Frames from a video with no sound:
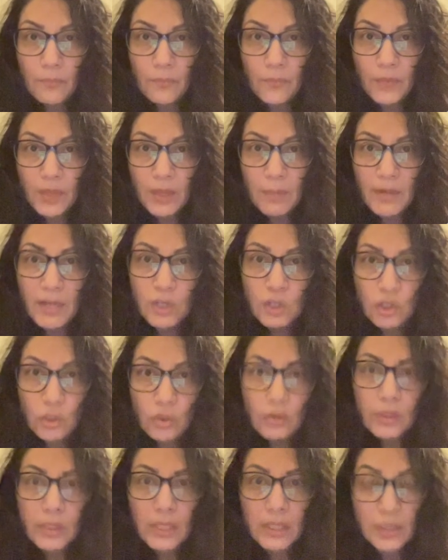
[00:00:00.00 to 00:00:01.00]
they make
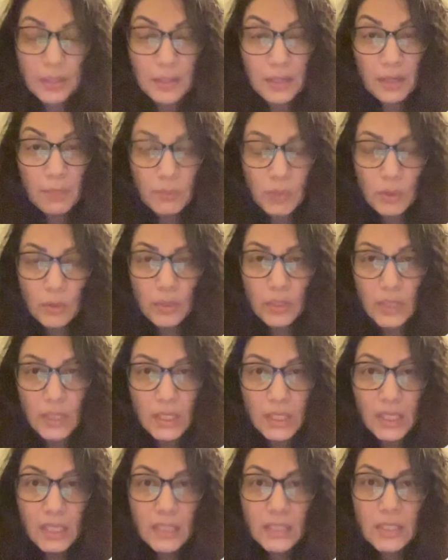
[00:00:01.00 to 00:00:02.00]
sure that the
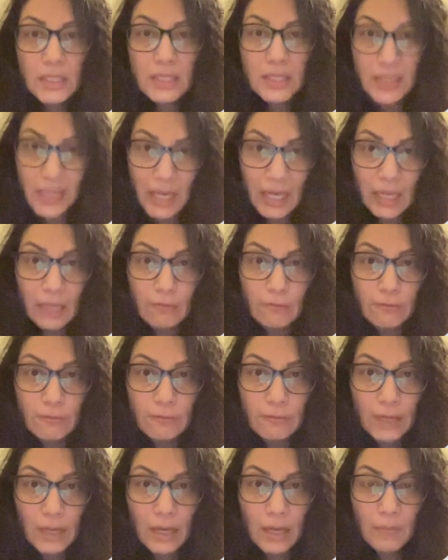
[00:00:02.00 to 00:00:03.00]
community is safe
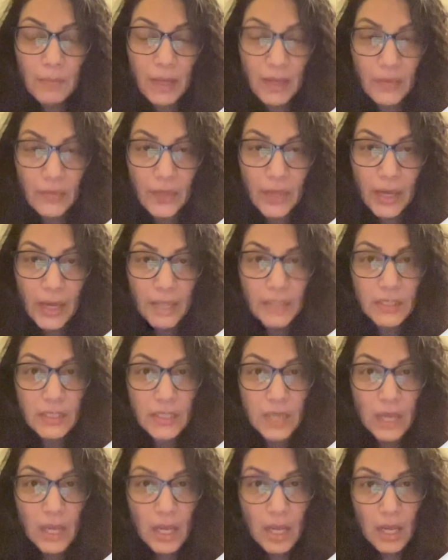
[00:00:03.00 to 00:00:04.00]
and that
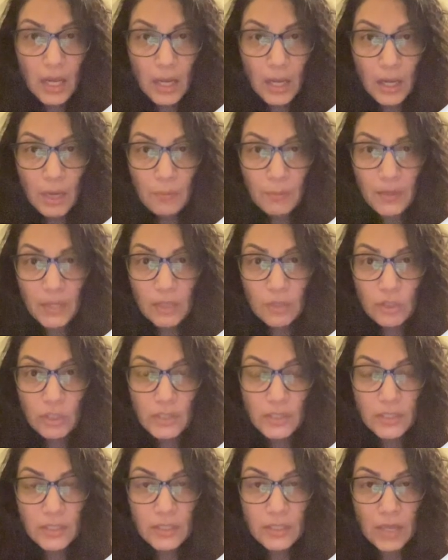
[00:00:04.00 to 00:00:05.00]

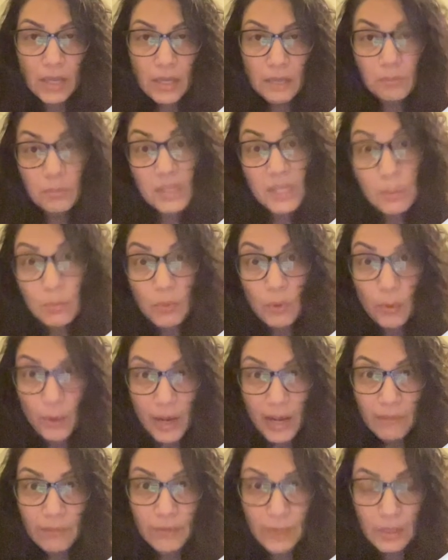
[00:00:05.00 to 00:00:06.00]
patients and people
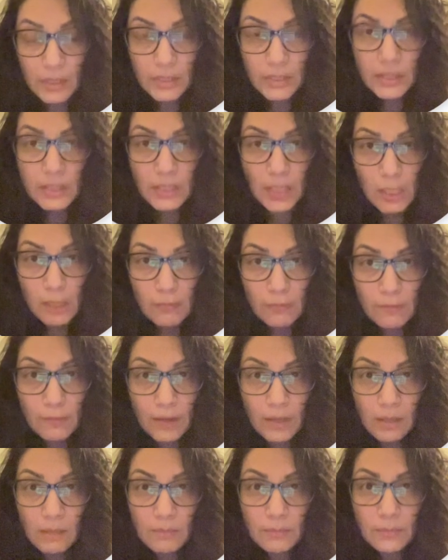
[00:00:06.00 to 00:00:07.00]
have a safe
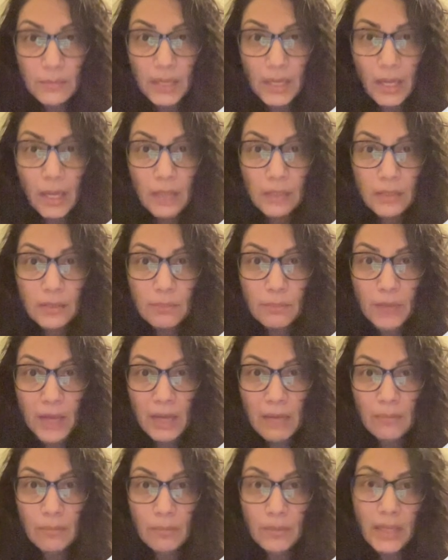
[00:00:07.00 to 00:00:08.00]
and
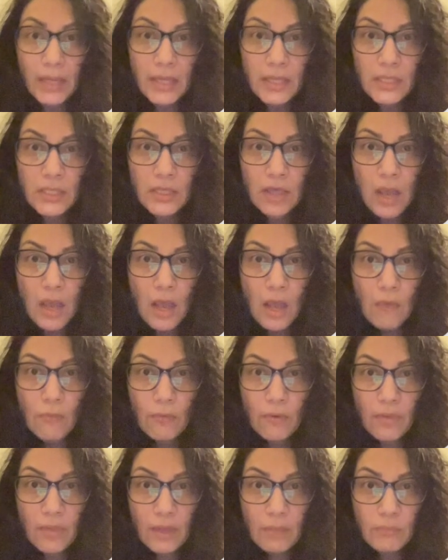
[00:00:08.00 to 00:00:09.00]
place
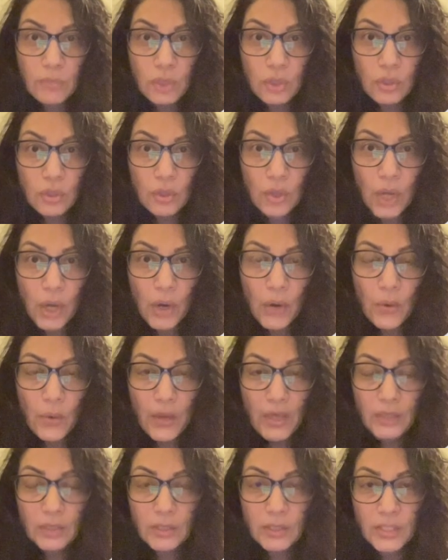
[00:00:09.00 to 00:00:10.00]
for them to go
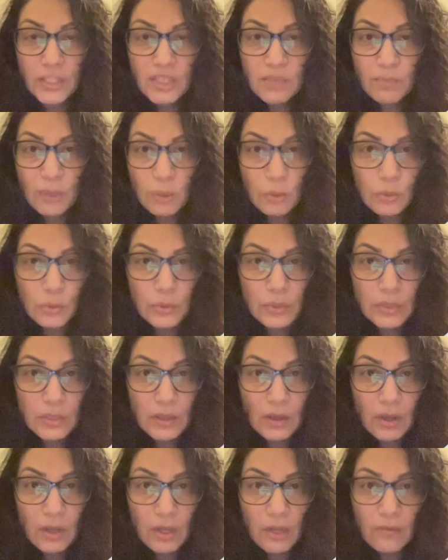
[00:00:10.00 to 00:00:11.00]
and dispose
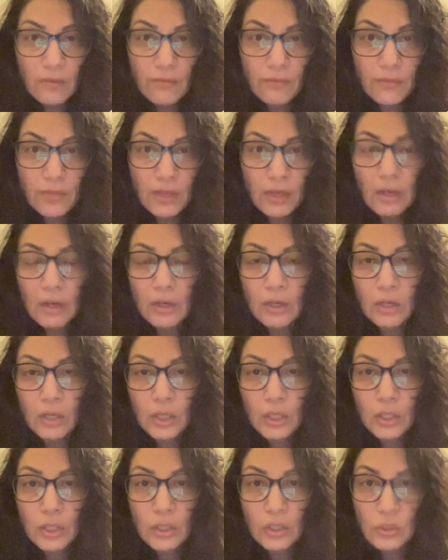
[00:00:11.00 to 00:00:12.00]
of their
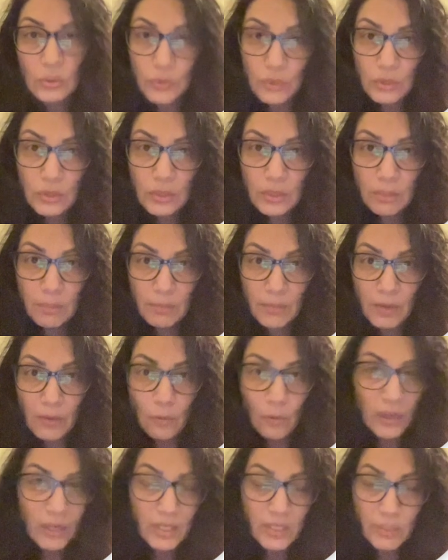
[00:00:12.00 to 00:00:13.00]
used
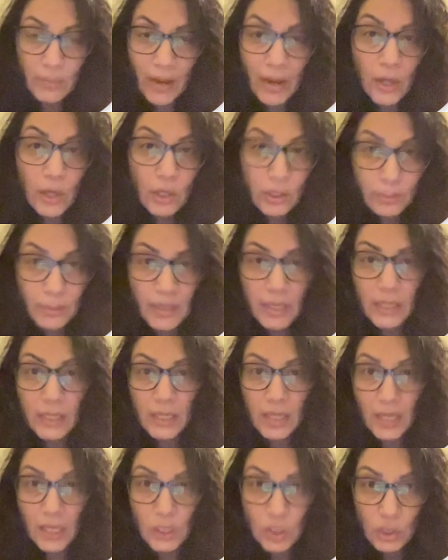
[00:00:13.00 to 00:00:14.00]
or expired
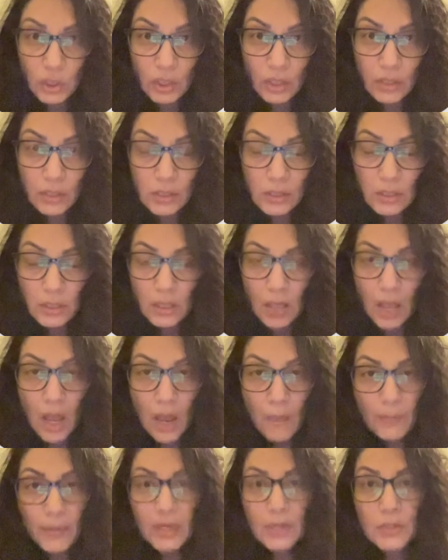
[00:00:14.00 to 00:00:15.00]
medication,
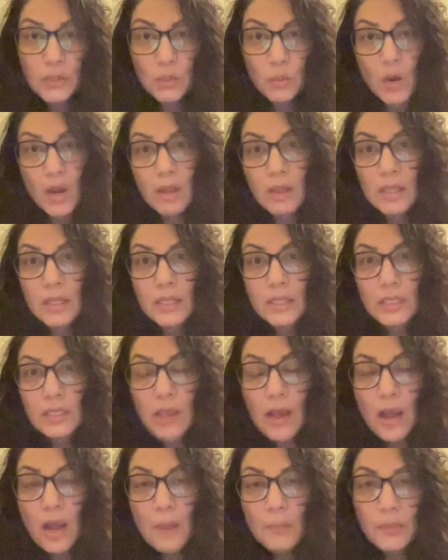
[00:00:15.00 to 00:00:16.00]
but as well as
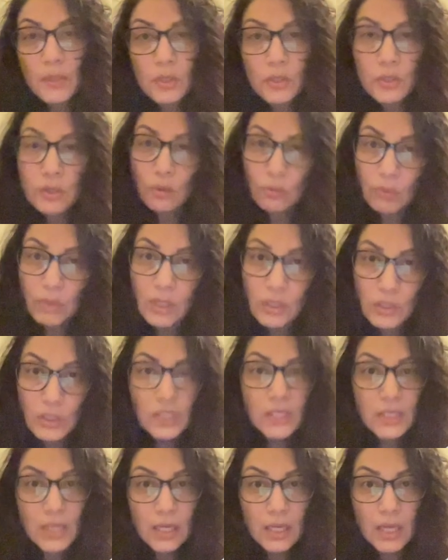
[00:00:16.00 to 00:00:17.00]
their
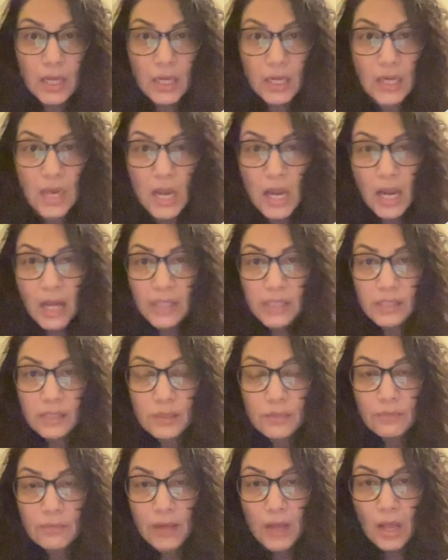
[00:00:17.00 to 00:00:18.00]
syringes and any kind
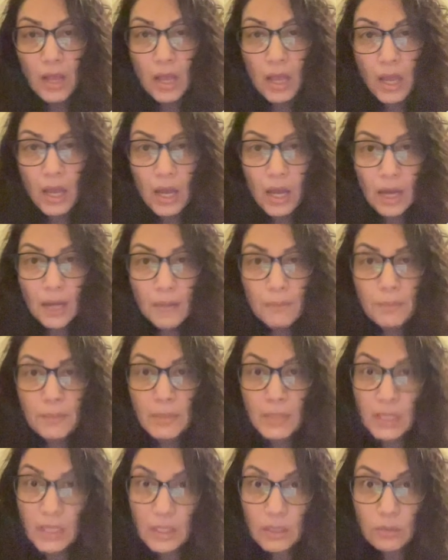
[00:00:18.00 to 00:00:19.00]
of
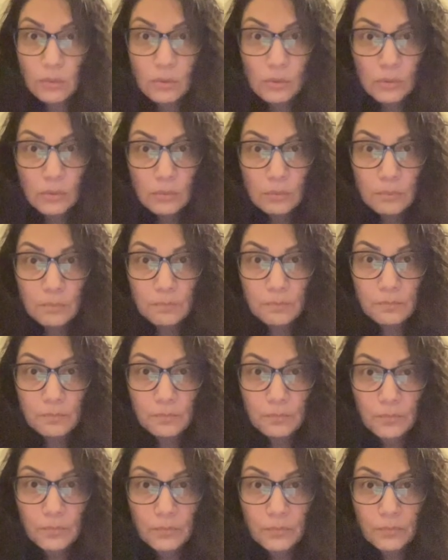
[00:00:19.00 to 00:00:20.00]
needle
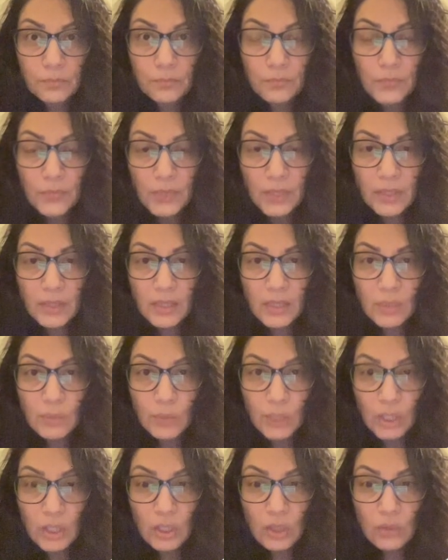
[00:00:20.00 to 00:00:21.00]
that they
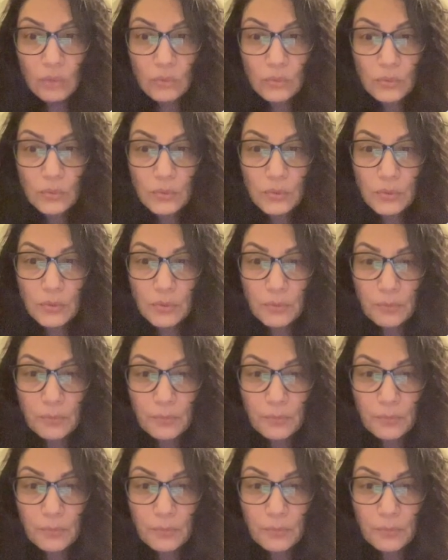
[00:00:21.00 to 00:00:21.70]
would use.